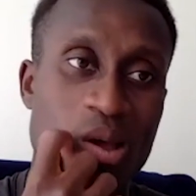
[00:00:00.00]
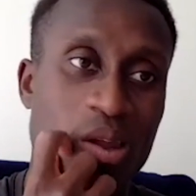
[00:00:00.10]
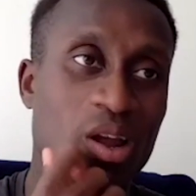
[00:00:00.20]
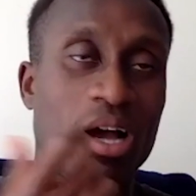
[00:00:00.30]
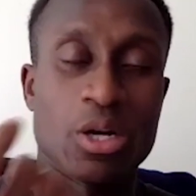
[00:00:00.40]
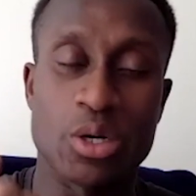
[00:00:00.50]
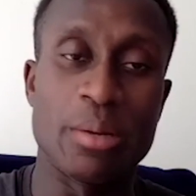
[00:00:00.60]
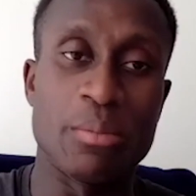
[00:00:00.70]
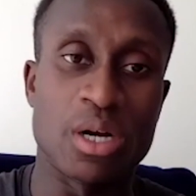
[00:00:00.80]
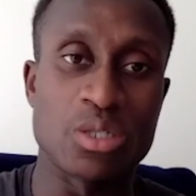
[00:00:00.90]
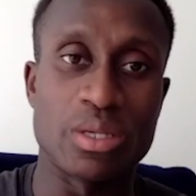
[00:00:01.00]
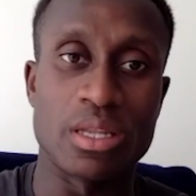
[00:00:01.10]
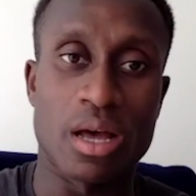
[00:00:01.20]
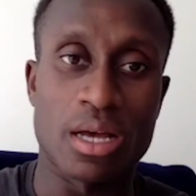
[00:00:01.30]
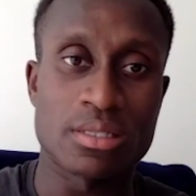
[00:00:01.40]
Not great because we
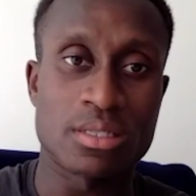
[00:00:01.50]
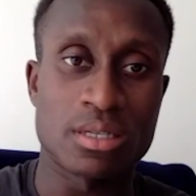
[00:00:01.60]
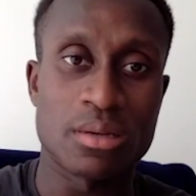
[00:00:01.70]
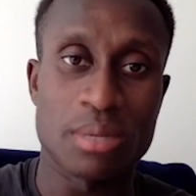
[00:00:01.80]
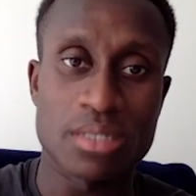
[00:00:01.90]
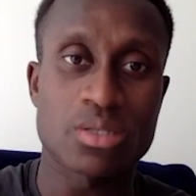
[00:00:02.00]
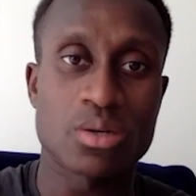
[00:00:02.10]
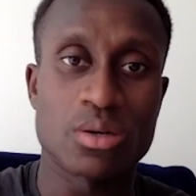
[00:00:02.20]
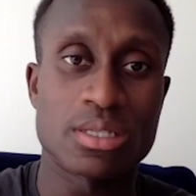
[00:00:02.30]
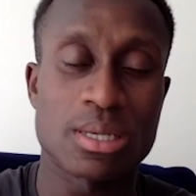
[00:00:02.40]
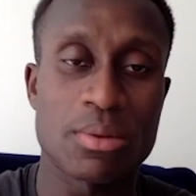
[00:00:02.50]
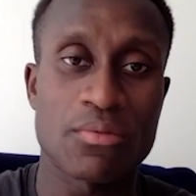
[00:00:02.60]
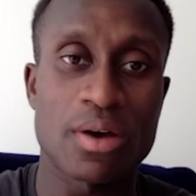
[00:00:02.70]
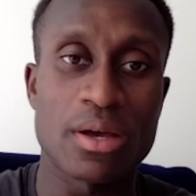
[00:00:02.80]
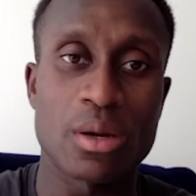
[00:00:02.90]
lost to Mexico in the
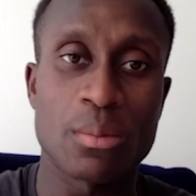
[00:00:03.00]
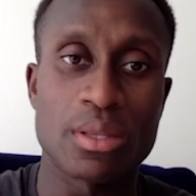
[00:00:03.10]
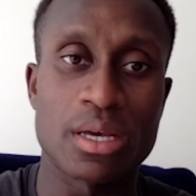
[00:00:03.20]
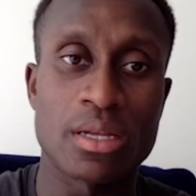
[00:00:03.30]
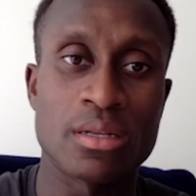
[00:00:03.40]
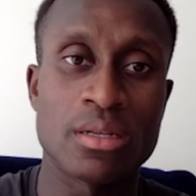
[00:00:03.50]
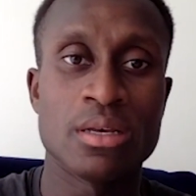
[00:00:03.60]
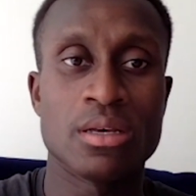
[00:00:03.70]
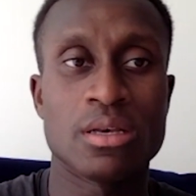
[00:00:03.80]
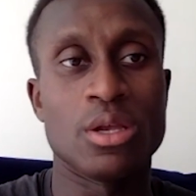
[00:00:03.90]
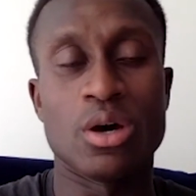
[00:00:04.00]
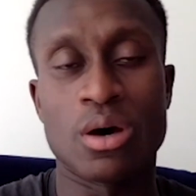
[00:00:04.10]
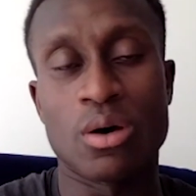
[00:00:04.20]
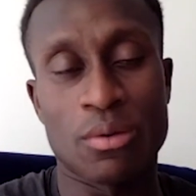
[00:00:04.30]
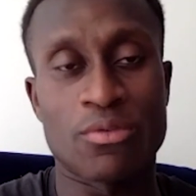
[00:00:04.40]
semifinal, but then, you
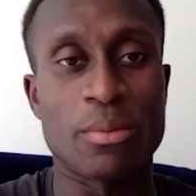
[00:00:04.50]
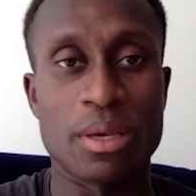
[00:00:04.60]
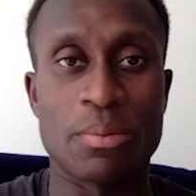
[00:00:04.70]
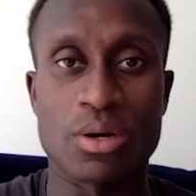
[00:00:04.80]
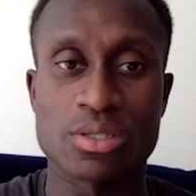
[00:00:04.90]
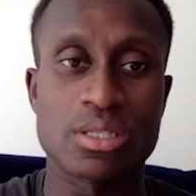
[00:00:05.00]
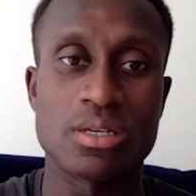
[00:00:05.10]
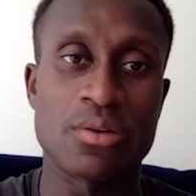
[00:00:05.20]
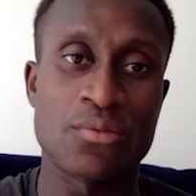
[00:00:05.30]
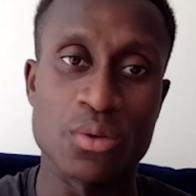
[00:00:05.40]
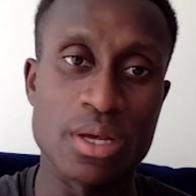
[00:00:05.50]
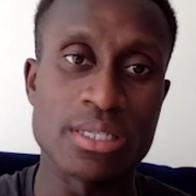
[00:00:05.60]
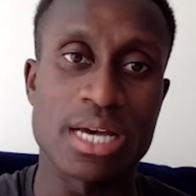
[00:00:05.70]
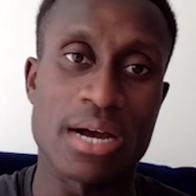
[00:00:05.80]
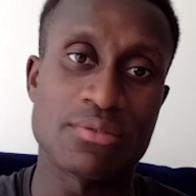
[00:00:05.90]
know, for me personally, a few
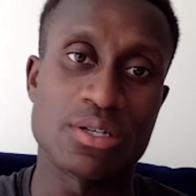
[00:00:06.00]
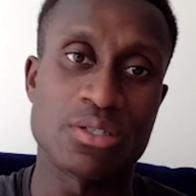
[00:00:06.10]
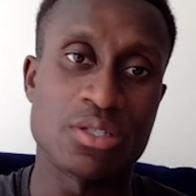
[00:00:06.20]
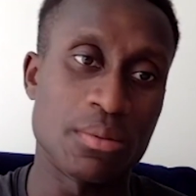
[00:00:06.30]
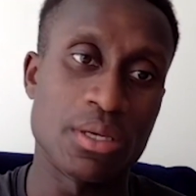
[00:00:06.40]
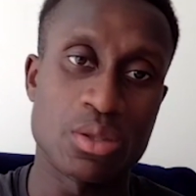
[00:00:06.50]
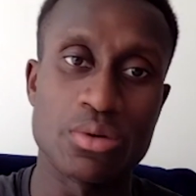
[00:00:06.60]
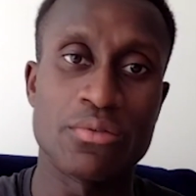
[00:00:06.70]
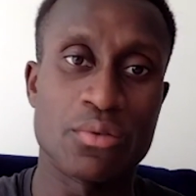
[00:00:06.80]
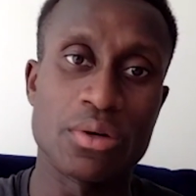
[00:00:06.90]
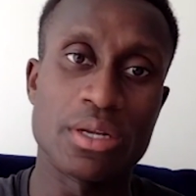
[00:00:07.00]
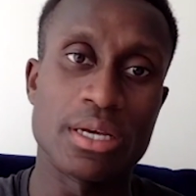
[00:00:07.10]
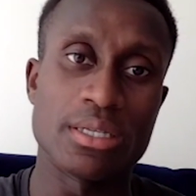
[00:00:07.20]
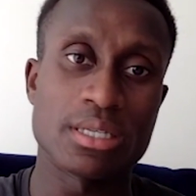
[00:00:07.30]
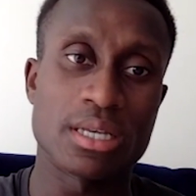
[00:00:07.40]
days after, it took me 3 to 4
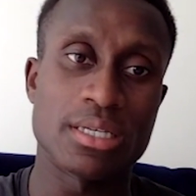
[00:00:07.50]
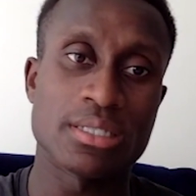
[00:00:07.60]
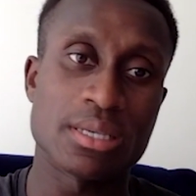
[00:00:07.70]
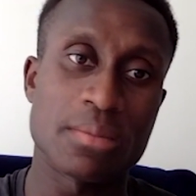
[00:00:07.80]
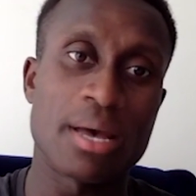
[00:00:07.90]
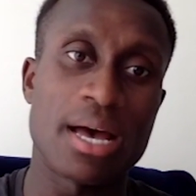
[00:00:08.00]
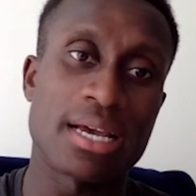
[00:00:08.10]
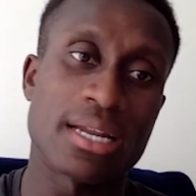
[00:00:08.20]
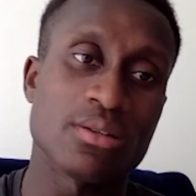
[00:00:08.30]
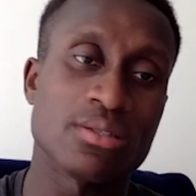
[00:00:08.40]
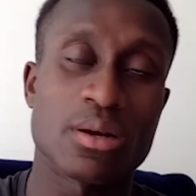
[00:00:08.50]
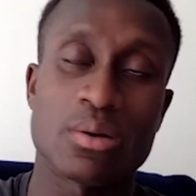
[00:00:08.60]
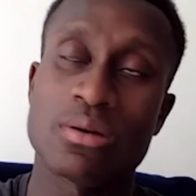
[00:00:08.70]
days to like sit back, and I was like,